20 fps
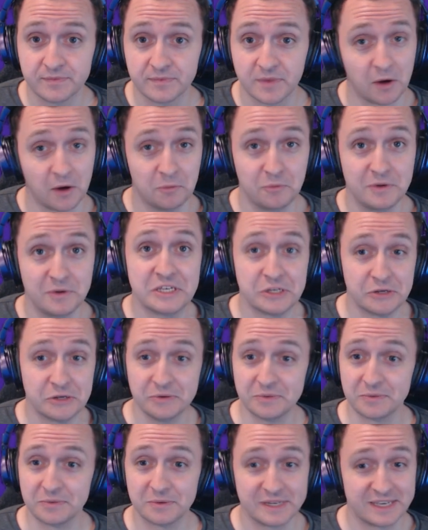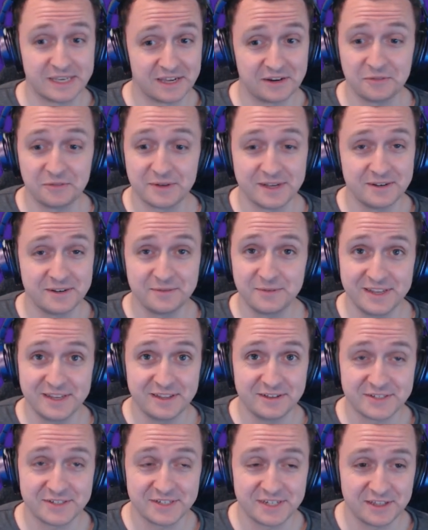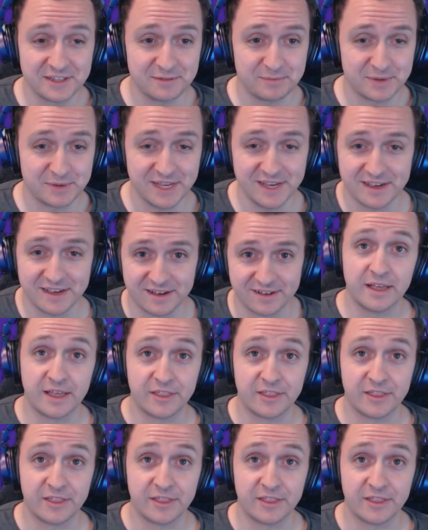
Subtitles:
Oh, we do. We get a win and we lose another player.